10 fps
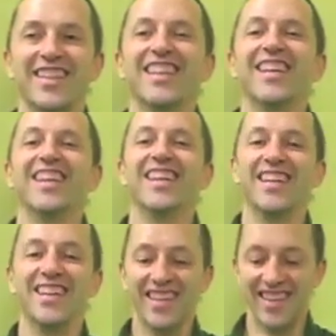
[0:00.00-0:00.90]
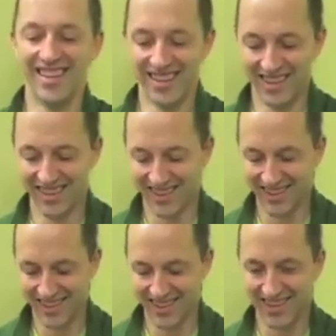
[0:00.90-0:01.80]

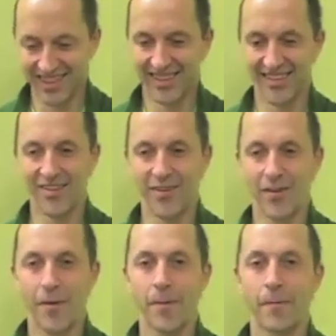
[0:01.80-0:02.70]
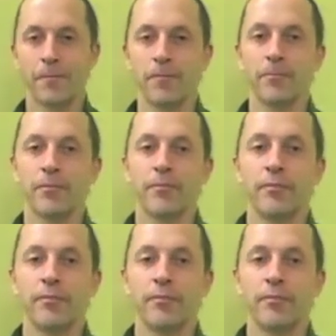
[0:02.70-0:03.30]
No one is speaking in this clip.